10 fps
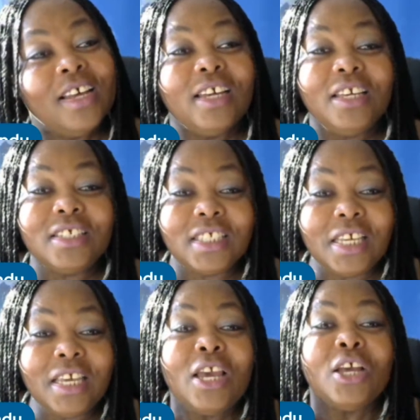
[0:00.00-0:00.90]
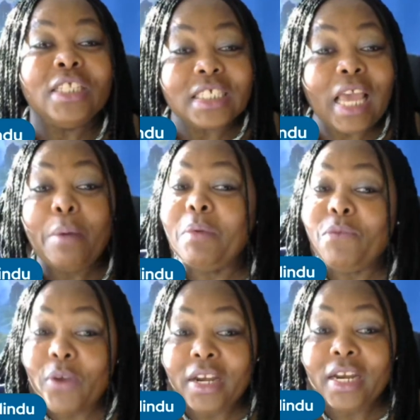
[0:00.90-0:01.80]
You see, this can be
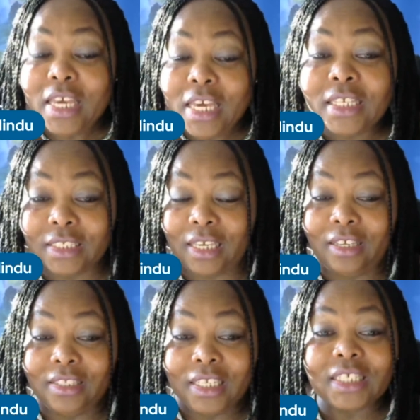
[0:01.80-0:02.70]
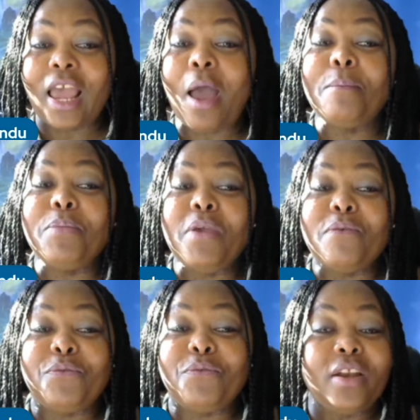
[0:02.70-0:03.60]
very easy. This can be
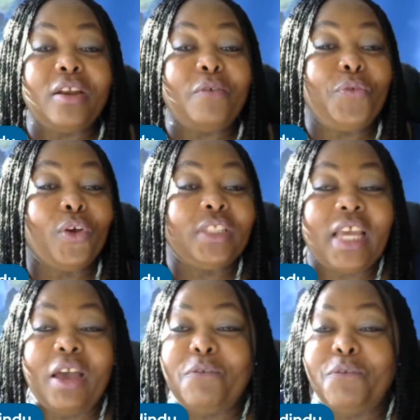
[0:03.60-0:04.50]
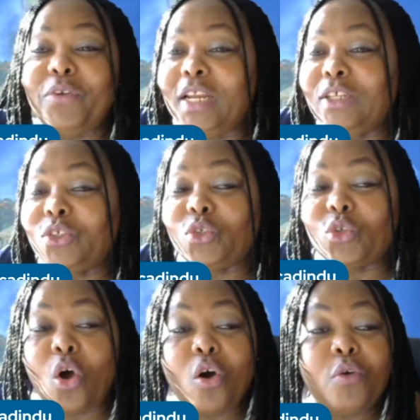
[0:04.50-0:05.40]
very, if you're there feeling
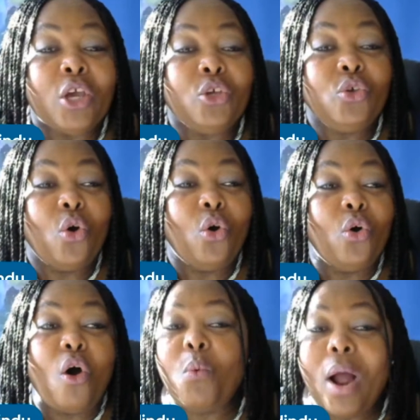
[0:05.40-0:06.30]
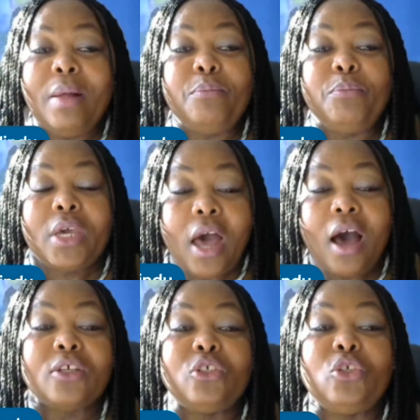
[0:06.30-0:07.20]
so, you're overwhelmed
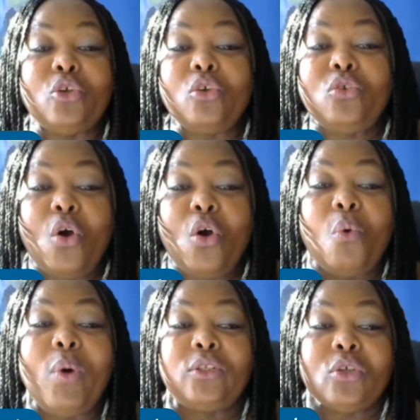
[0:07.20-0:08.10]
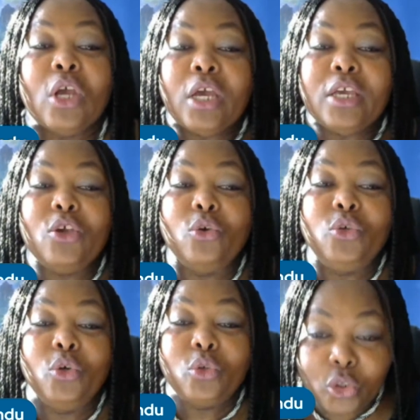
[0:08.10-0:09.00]
because you don't know what, you're
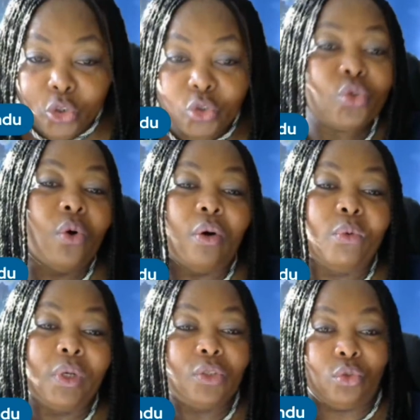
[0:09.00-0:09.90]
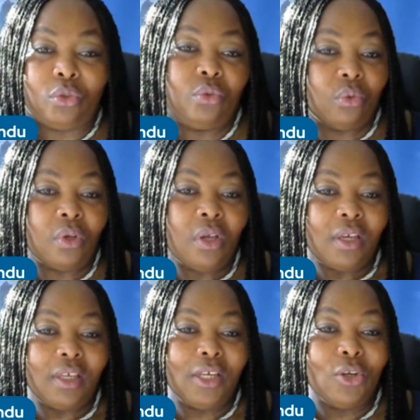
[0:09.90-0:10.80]
not sure what to do,
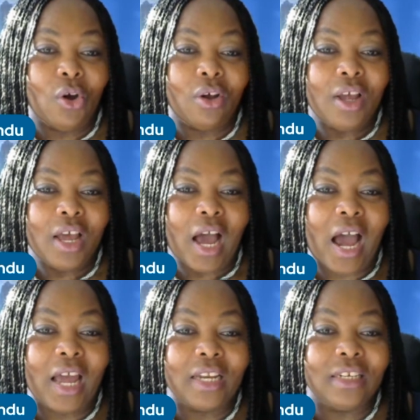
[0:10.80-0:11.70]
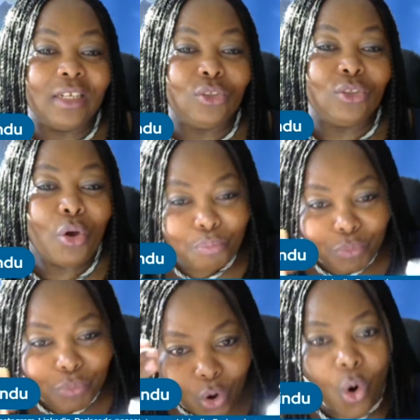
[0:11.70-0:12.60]
you know, and don't
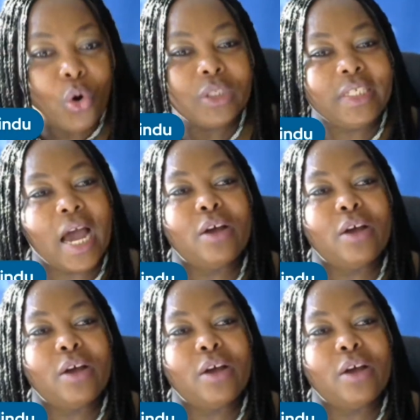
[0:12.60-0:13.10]
hold down.